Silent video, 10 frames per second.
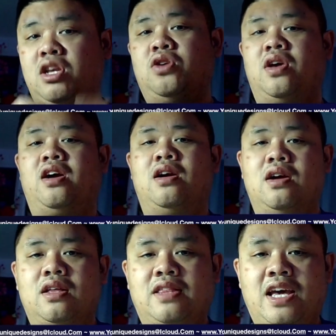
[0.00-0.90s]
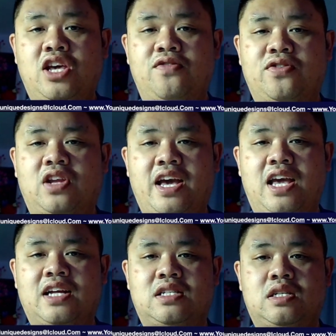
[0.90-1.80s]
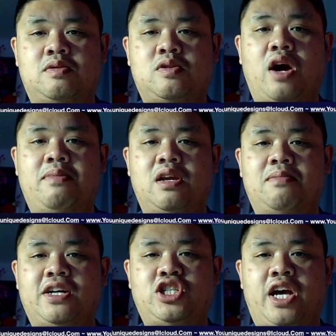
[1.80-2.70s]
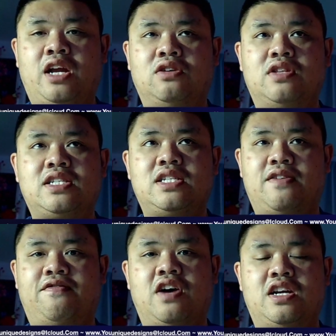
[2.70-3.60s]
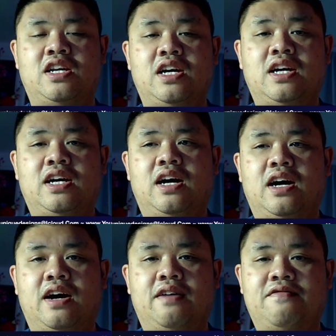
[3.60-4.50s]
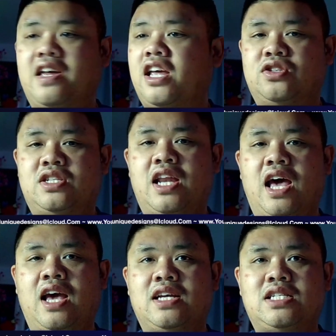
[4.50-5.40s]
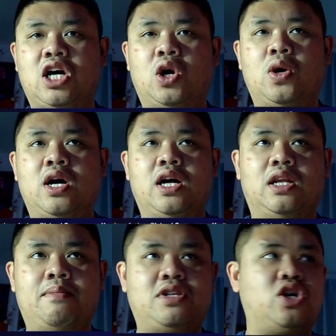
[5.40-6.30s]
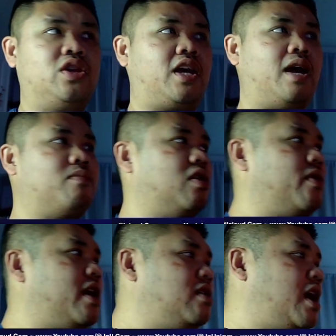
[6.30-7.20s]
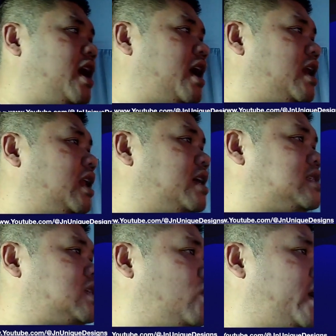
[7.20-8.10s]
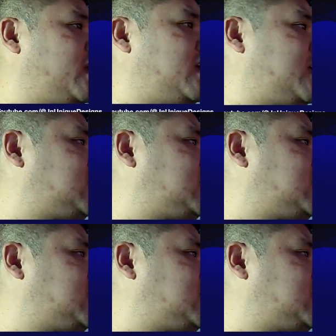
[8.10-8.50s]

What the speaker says: New Year. Thank you for liking and subscribing to my channel. This is a fun video today. So let me turn the camera around and let's go ahead and get